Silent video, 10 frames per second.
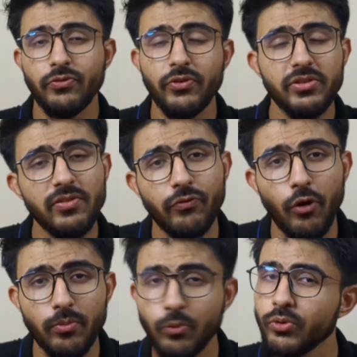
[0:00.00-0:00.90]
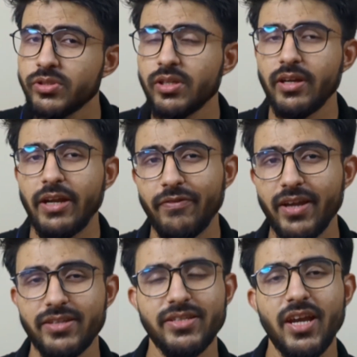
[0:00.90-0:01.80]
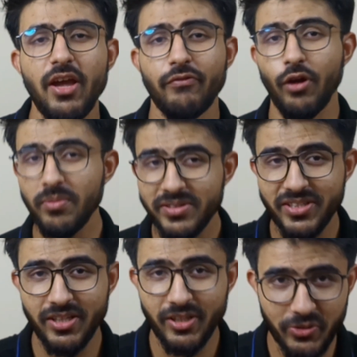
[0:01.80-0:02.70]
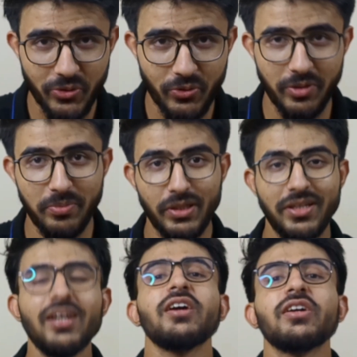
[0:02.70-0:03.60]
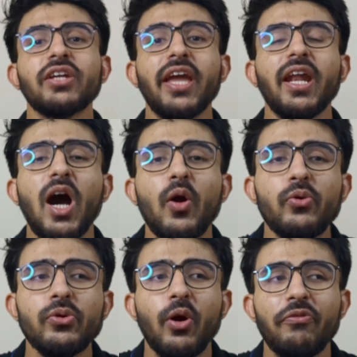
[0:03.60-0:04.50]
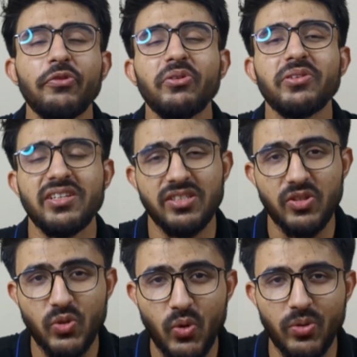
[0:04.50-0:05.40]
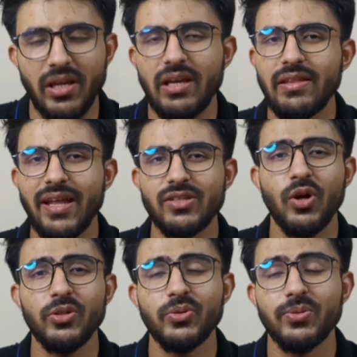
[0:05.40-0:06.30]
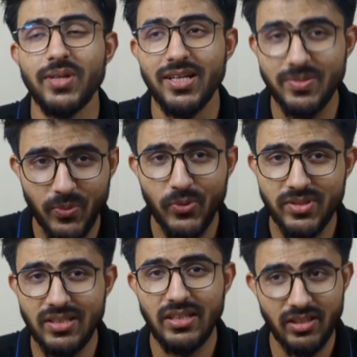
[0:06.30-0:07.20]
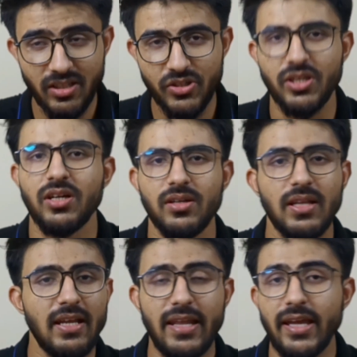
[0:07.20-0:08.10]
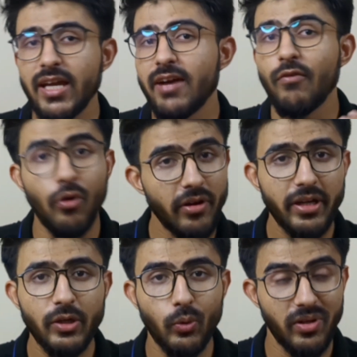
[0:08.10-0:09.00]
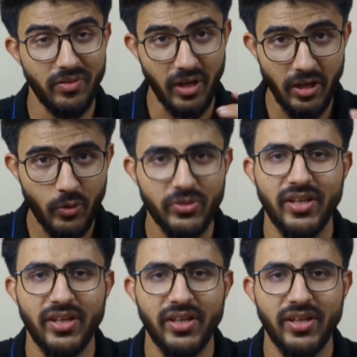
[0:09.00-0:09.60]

So first and foremost advice from a senior to you will be, get out of your rest zone. That is also known as post-NEET inertia. Like I have already told in the intro